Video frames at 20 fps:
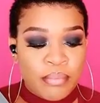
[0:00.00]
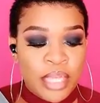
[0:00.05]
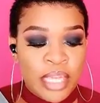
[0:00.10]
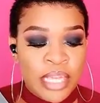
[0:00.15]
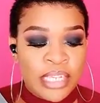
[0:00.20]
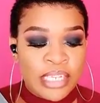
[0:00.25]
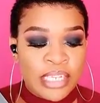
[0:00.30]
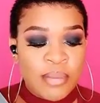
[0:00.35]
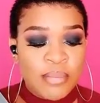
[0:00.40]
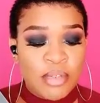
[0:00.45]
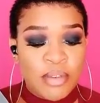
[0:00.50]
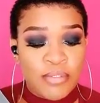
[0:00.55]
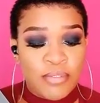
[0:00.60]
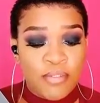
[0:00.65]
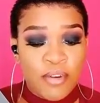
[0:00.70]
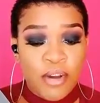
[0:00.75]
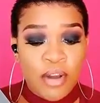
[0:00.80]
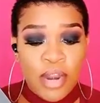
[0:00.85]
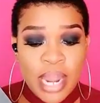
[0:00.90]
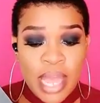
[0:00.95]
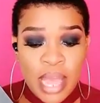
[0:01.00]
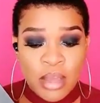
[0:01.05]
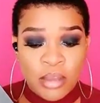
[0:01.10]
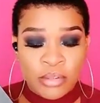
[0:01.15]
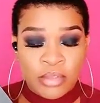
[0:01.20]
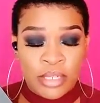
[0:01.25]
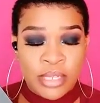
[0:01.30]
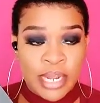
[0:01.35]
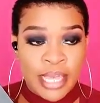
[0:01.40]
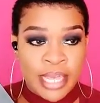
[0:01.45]
in terms of
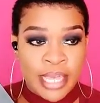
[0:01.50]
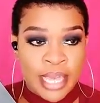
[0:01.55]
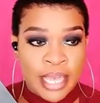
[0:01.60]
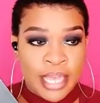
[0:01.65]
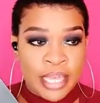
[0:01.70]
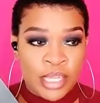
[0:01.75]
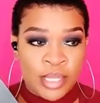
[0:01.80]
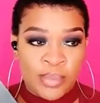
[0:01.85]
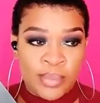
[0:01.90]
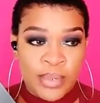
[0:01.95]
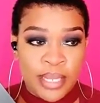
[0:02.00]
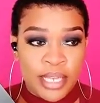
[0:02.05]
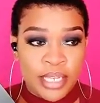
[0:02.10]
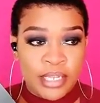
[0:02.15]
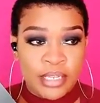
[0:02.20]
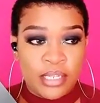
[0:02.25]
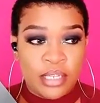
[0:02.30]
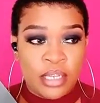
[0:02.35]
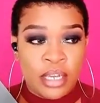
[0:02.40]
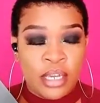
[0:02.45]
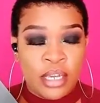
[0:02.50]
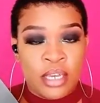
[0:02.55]
fallout, like I explained